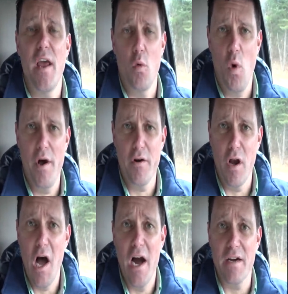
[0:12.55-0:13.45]
and
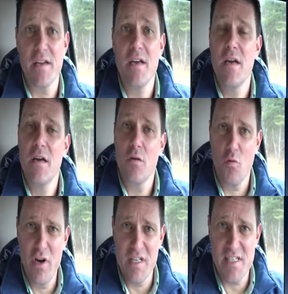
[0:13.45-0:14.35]
waterlogged
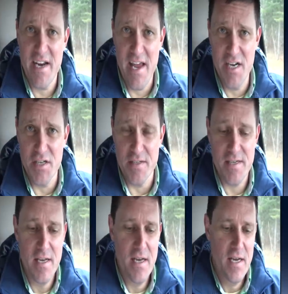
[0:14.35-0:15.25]
real estate agent.